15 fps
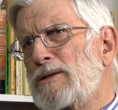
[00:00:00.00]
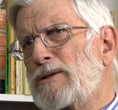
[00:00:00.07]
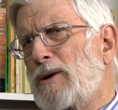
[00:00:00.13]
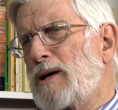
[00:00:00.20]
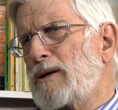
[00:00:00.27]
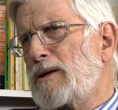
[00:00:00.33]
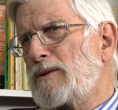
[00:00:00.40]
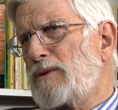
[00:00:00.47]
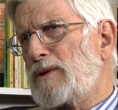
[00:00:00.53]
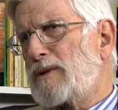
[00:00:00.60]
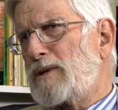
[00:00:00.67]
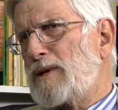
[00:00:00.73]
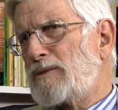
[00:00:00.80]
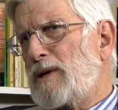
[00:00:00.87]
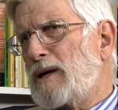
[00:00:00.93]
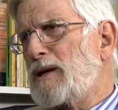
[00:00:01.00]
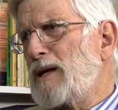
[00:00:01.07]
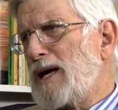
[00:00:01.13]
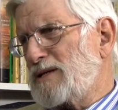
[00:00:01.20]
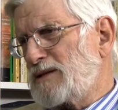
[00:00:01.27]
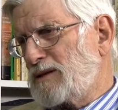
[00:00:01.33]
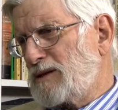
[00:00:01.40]
But the
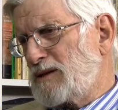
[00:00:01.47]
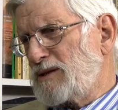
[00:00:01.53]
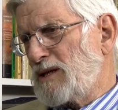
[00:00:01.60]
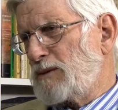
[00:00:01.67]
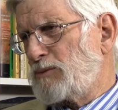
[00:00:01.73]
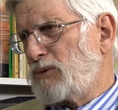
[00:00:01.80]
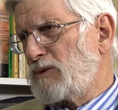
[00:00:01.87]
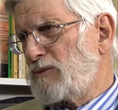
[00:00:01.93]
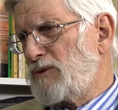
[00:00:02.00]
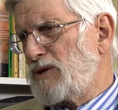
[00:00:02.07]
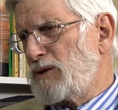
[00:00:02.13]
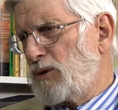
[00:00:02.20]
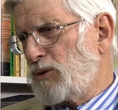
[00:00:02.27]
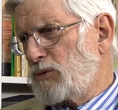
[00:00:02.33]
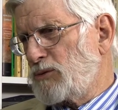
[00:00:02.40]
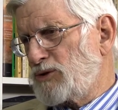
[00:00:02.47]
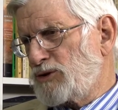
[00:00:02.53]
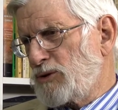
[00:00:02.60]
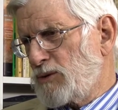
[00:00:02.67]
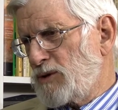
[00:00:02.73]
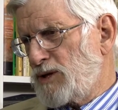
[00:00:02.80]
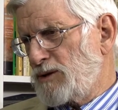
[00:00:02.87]
classic example of the old
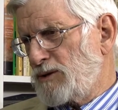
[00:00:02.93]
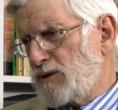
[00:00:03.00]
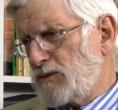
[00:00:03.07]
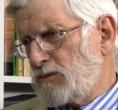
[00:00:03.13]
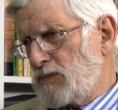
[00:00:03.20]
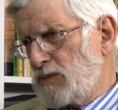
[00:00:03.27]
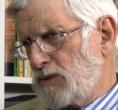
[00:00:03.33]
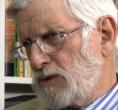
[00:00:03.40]
short-term